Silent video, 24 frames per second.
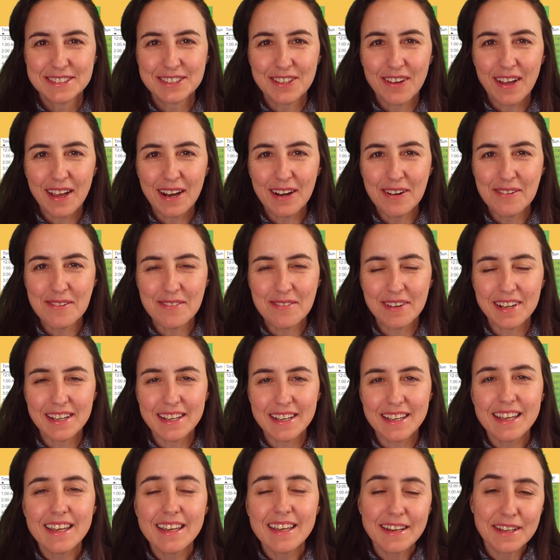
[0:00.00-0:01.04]
So hello everybody,
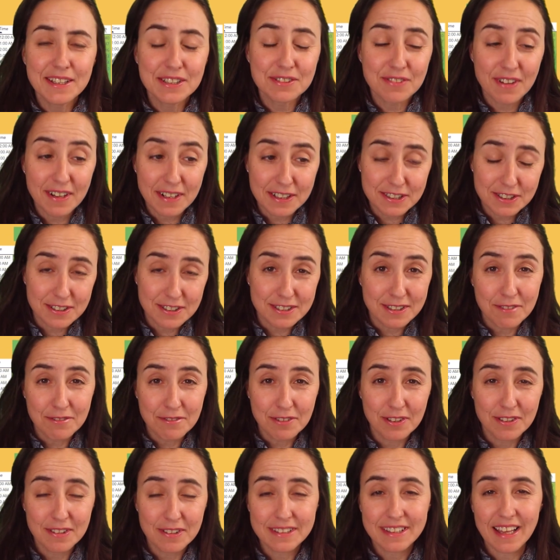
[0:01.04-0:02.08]
it is Friday, so it's time for
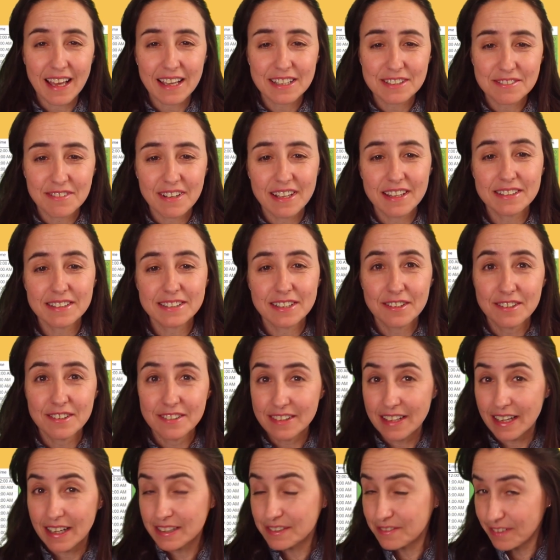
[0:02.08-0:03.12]
another DAX Fridays, a new
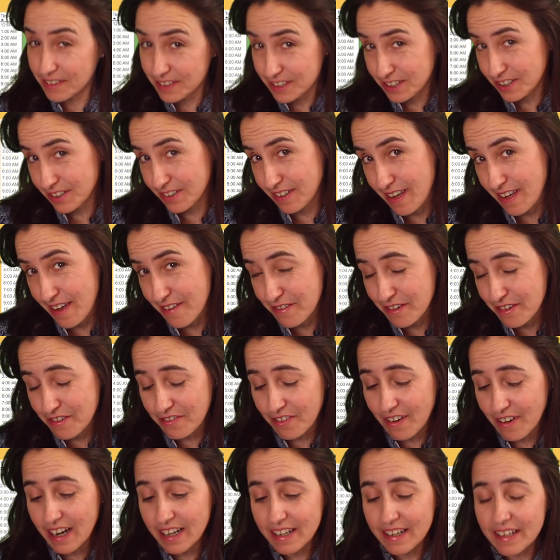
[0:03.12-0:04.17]
DAX function every
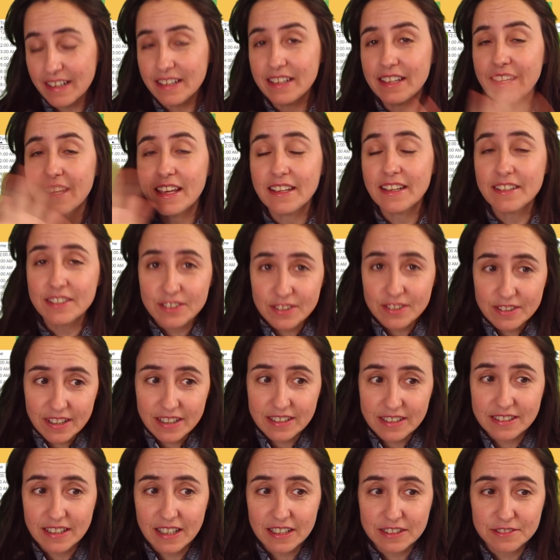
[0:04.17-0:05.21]
Friday. In
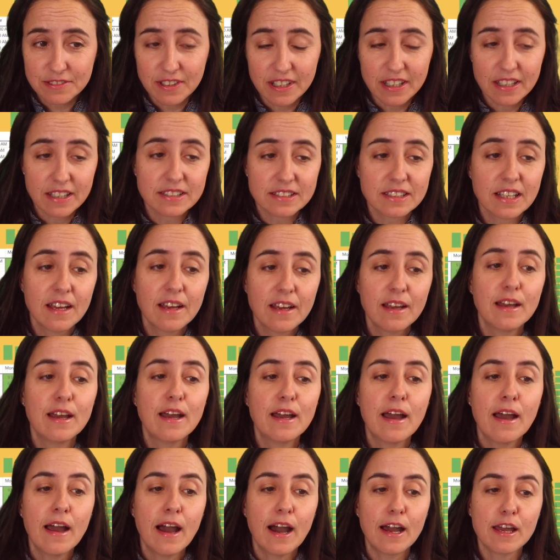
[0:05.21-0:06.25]
today's DAX Fridays,
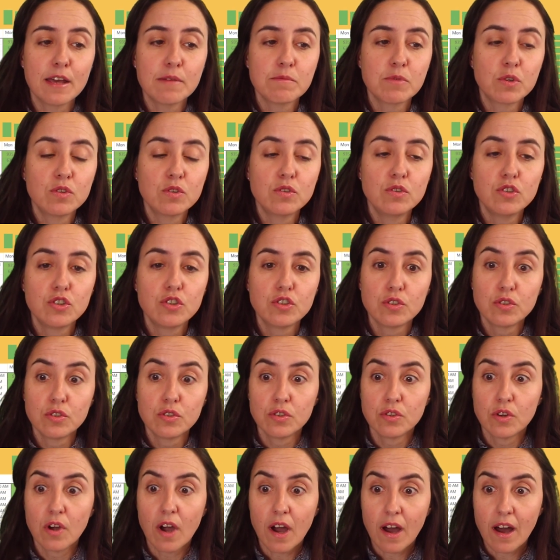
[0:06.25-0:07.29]
I am going to show
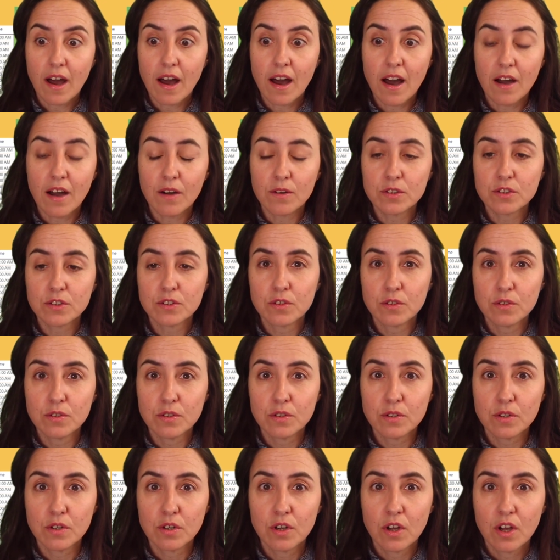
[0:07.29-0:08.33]
you how
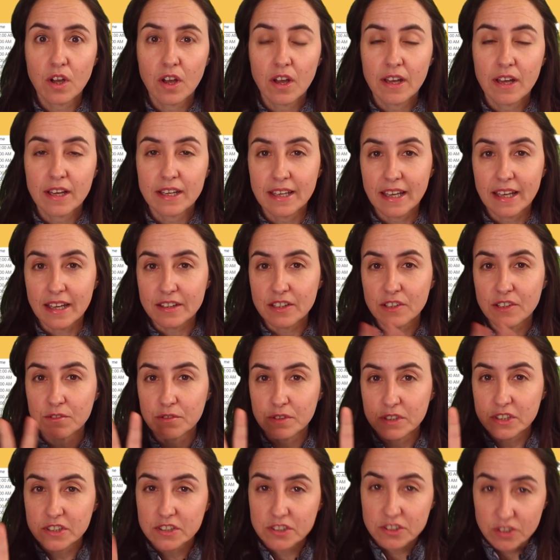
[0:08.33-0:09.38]
to get the
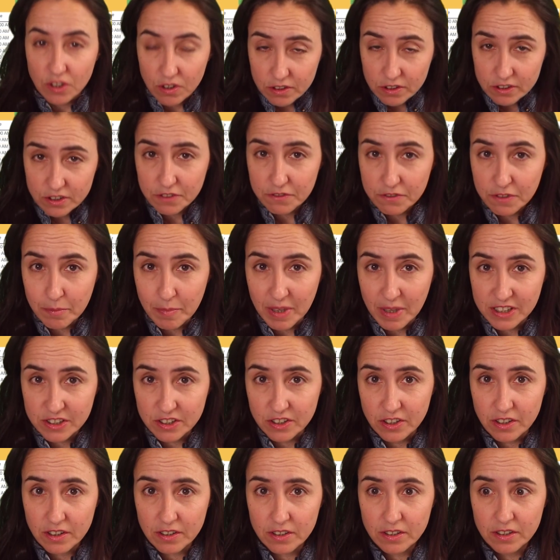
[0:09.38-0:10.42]
results of a
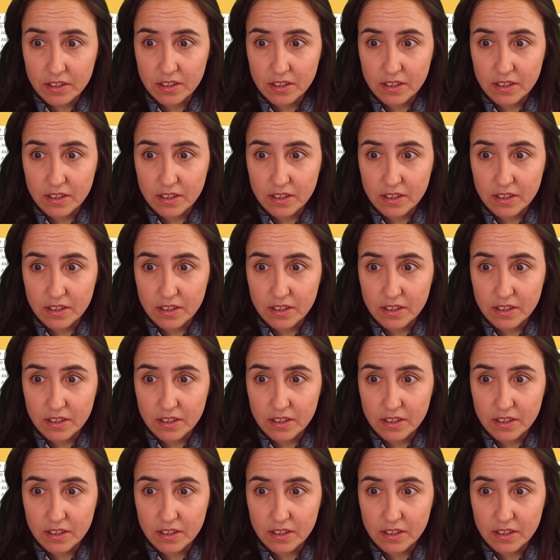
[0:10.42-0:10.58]
measure